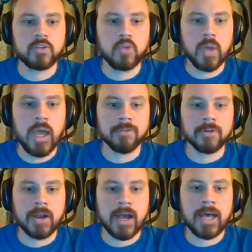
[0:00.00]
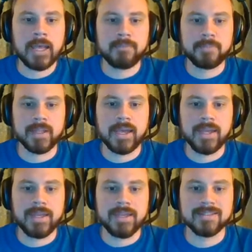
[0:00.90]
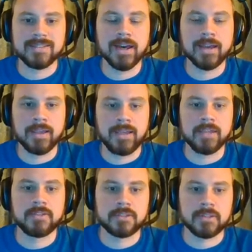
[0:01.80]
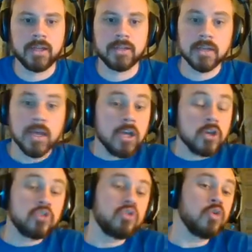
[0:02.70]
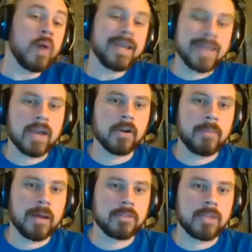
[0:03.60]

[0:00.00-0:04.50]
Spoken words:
whoever I play is gonna get stunned. Do I care about